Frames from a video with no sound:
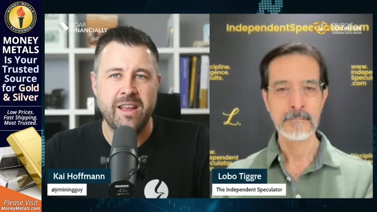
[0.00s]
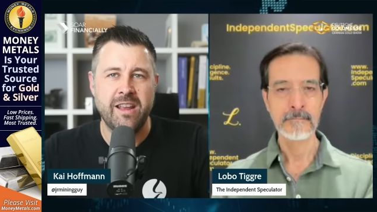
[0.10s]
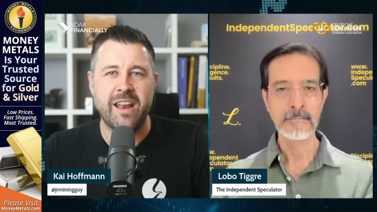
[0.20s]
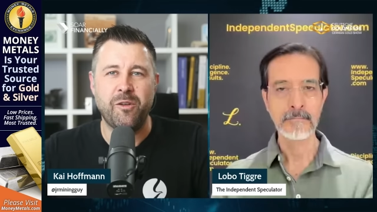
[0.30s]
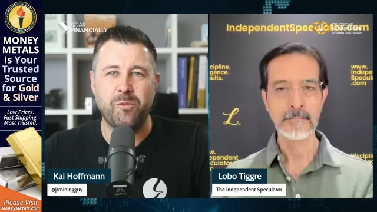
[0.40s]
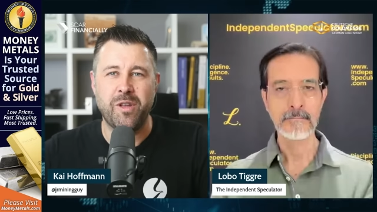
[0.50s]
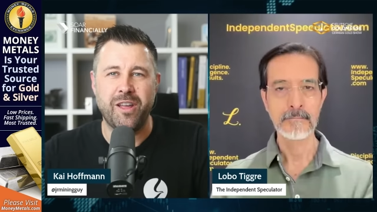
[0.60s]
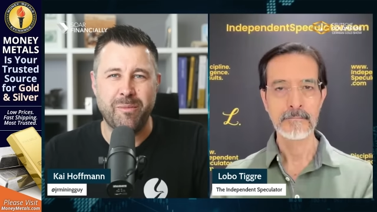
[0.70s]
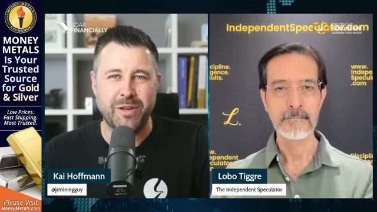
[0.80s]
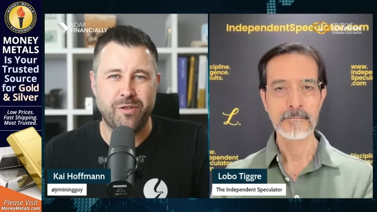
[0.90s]
Speaker 1: Now,
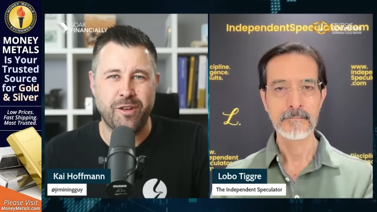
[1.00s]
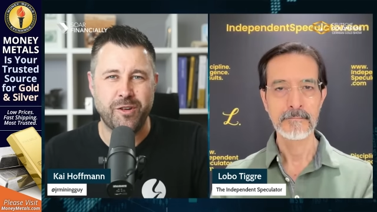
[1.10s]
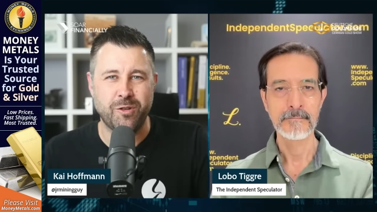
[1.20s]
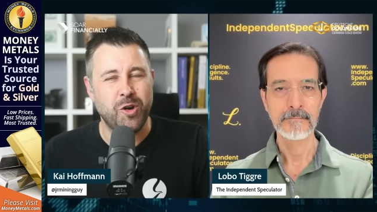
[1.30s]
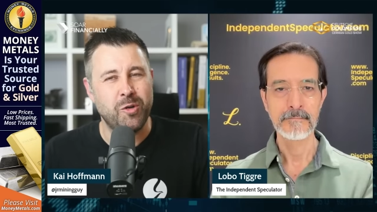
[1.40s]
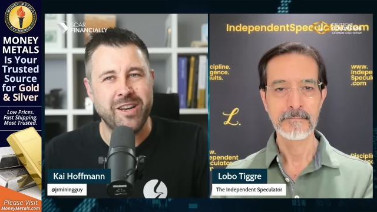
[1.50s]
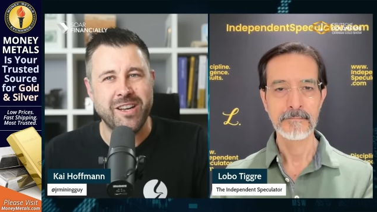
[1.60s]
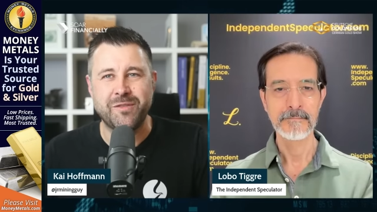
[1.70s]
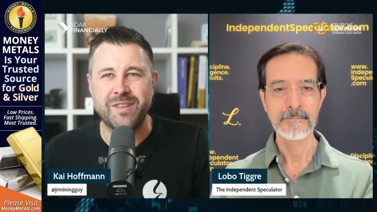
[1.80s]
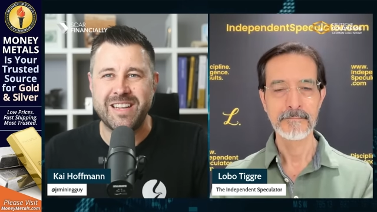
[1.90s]
without much further ado, Lobit,
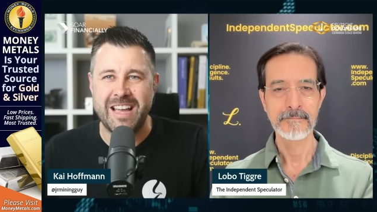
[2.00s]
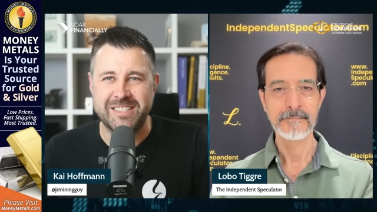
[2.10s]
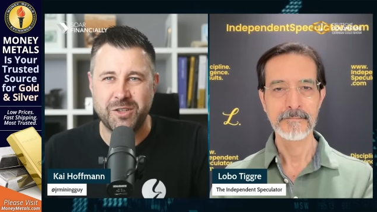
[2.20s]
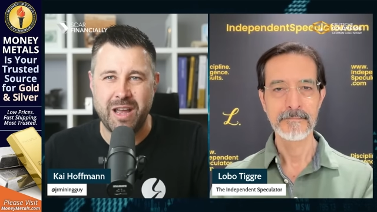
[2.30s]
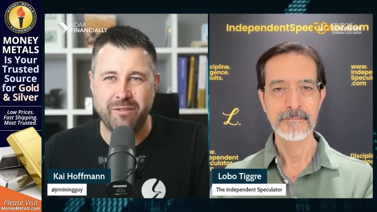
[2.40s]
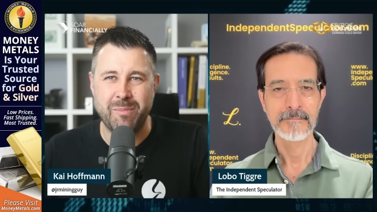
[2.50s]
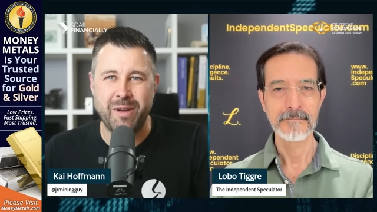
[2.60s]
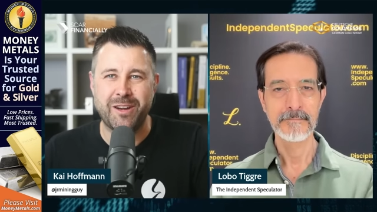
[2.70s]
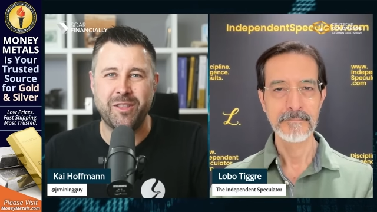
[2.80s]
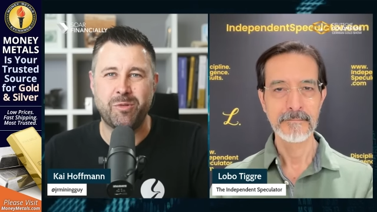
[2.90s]
it's fantastic to have you
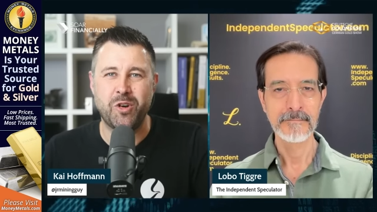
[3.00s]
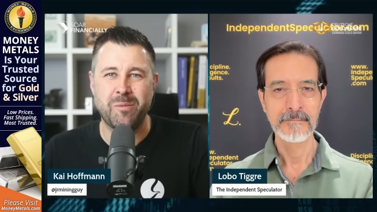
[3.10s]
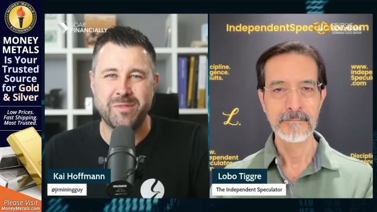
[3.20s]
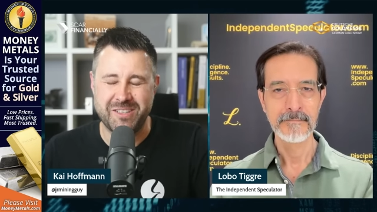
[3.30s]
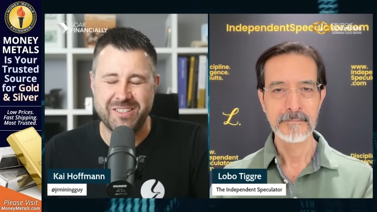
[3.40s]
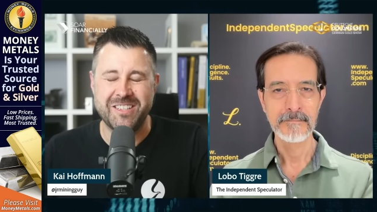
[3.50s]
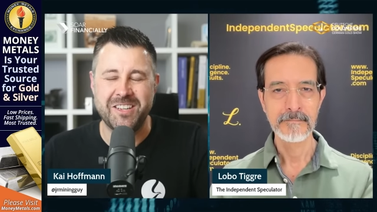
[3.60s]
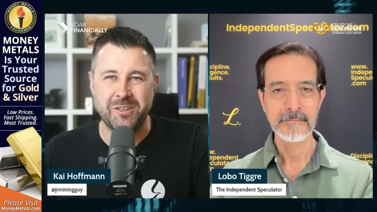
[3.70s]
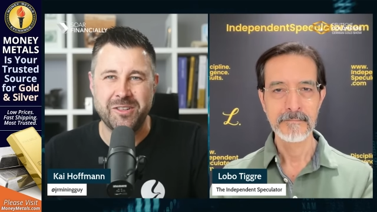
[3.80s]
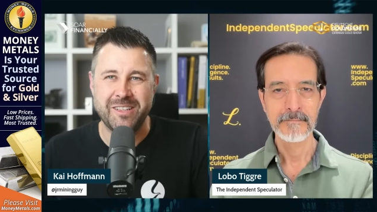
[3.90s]
back on the program. It's good to see
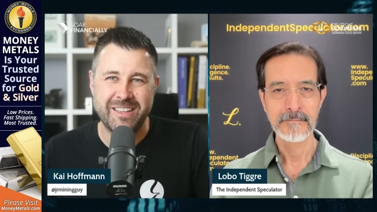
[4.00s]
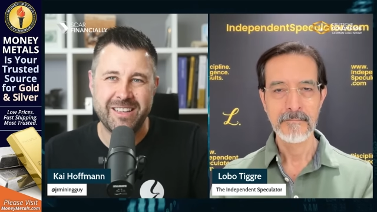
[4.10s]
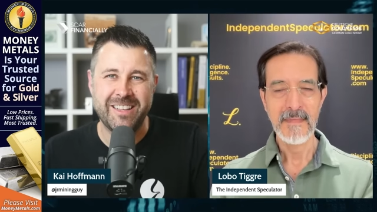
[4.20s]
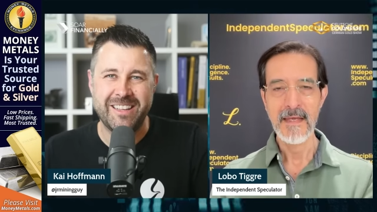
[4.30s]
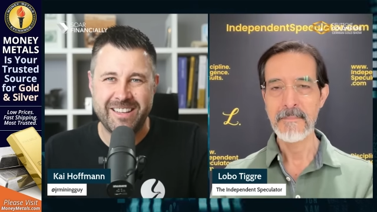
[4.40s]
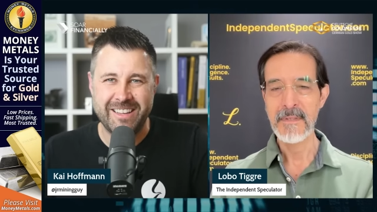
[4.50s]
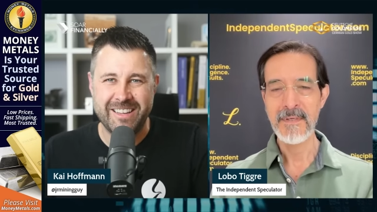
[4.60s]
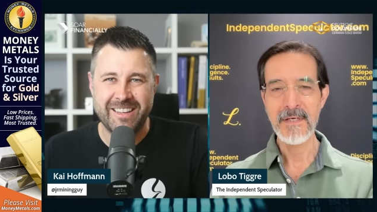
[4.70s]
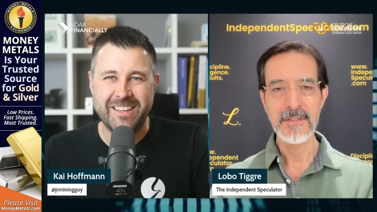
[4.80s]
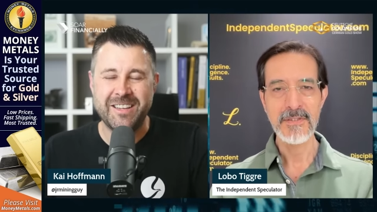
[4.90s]
you.
Speaker 2: Happy
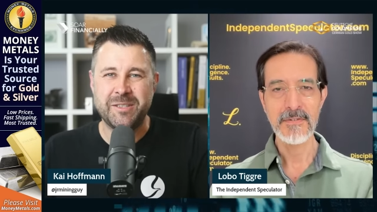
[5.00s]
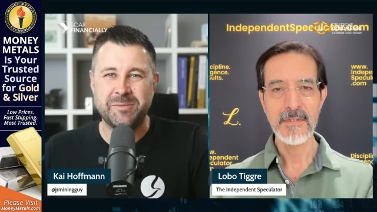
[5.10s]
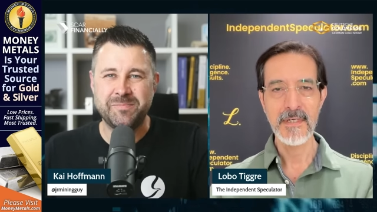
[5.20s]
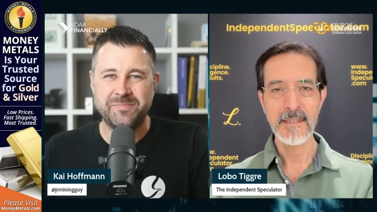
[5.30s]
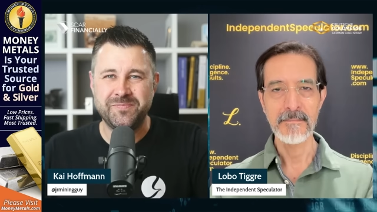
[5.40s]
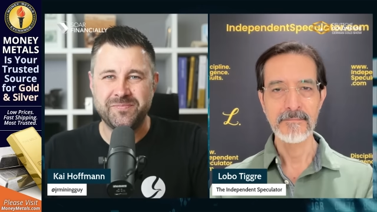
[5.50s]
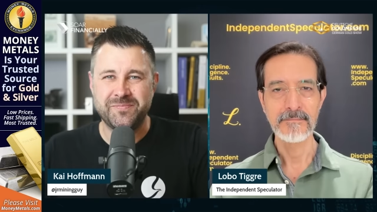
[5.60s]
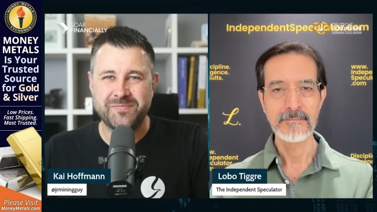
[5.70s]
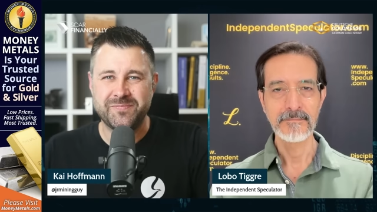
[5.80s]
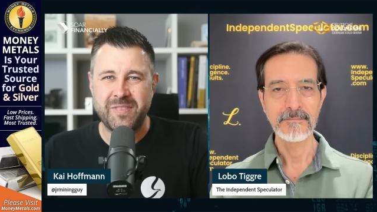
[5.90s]
to be on the show, Kai
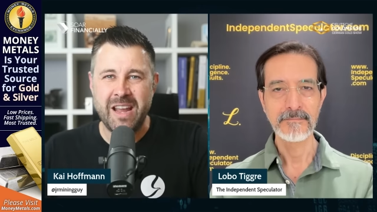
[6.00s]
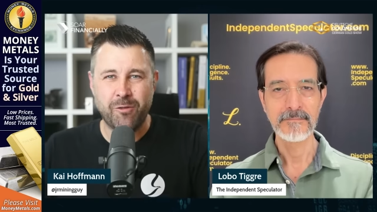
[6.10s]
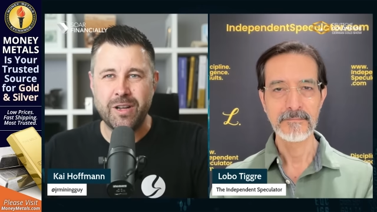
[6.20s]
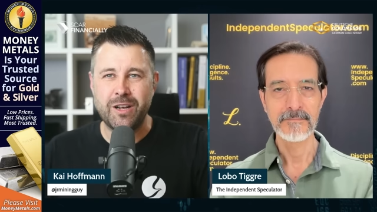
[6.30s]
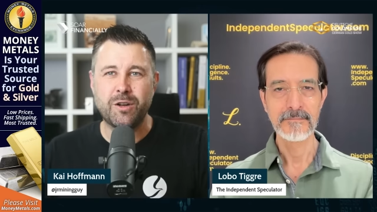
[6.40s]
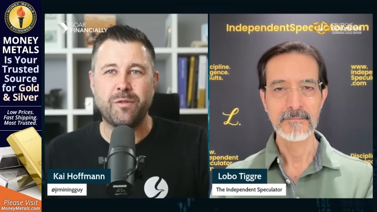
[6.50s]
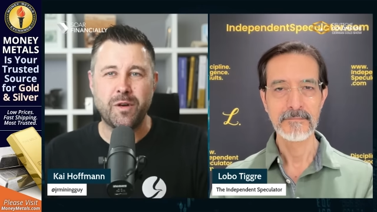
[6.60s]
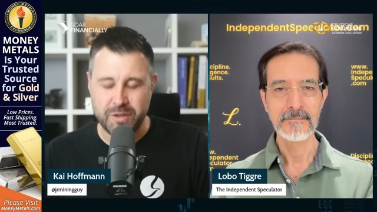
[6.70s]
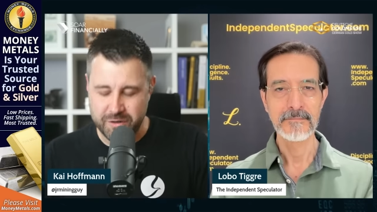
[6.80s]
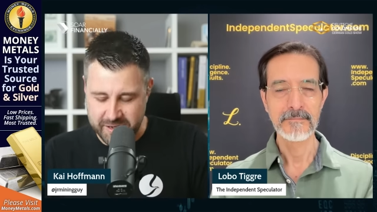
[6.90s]
Speaker 1: yeah, really looking
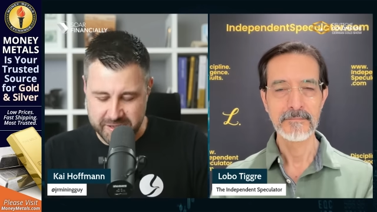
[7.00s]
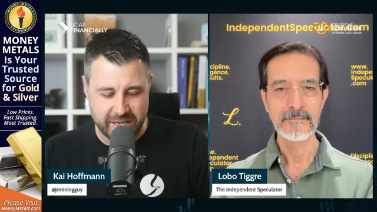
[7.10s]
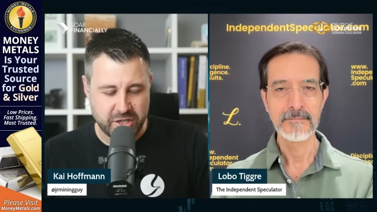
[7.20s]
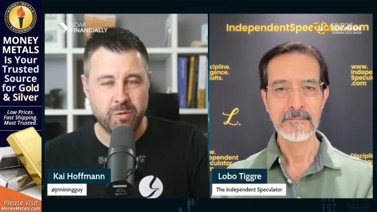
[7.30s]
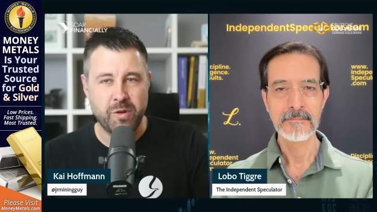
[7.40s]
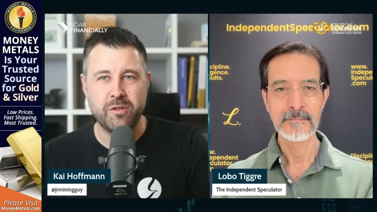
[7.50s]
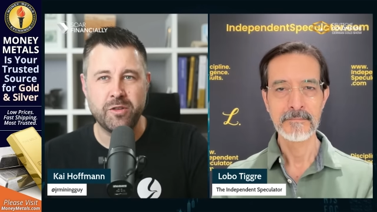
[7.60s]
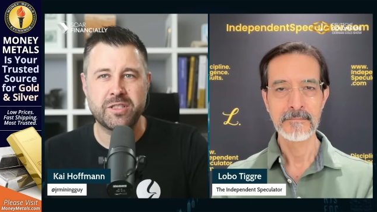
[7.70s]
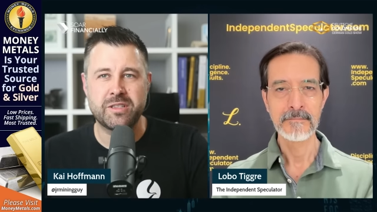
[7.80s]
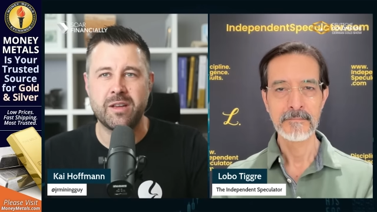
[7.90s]
forward to the discussion with you
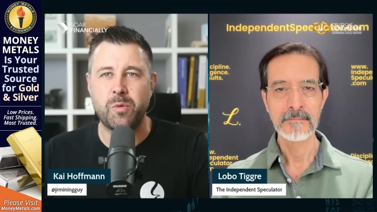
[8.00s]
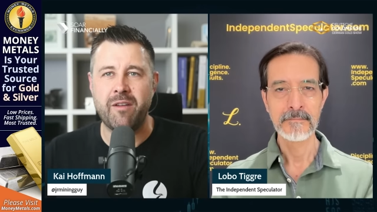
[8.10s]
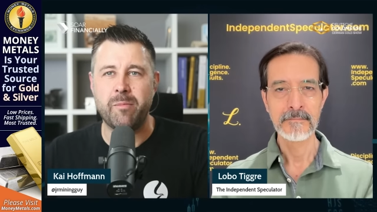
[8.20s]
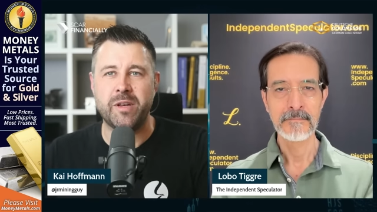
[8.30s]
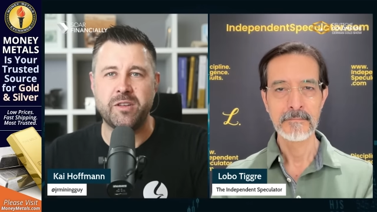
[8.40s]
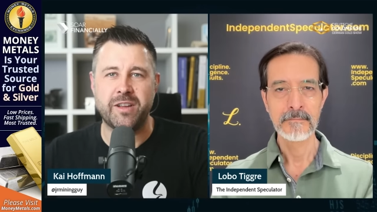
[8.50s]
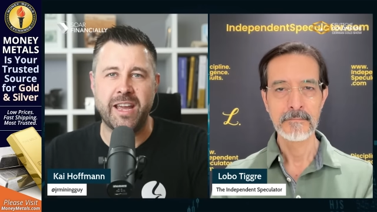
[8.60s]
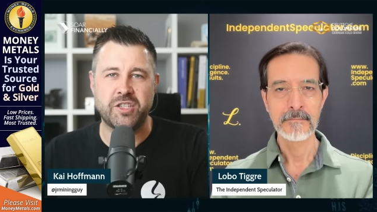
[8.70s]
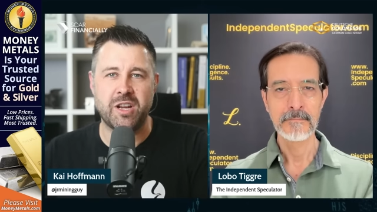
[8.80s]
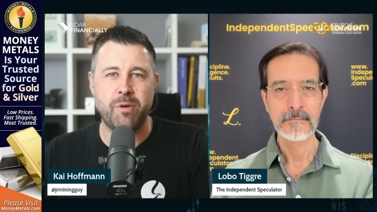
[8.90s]
because uh, we have a bit to
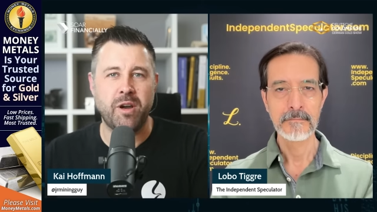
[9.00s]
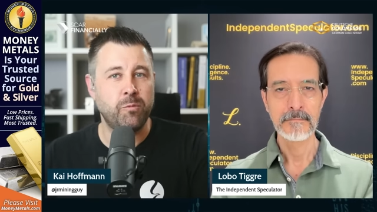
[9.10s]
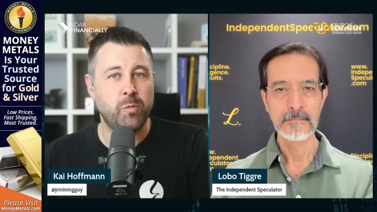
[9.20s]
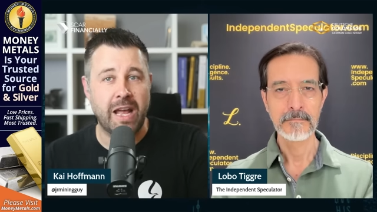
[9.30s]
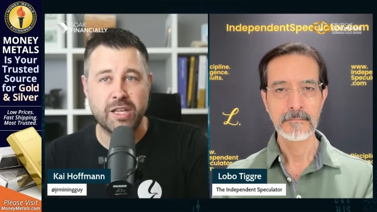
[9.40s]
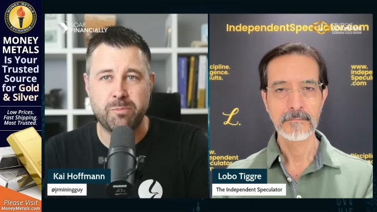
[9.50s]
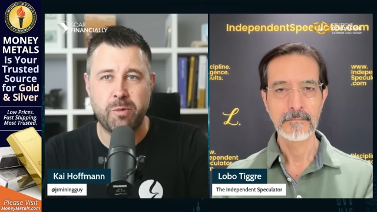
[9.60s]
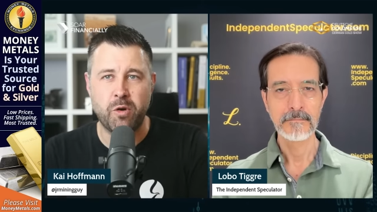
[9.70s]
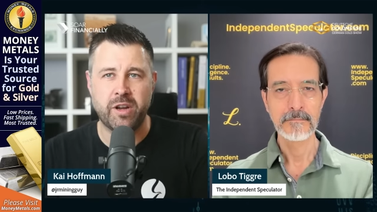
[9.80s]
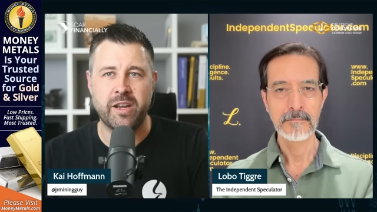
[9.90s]
catch up on. We last
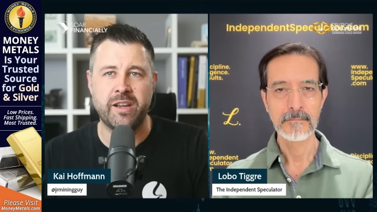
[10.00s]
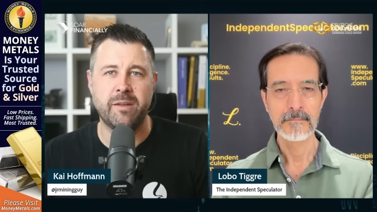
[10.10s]
spoke uh, in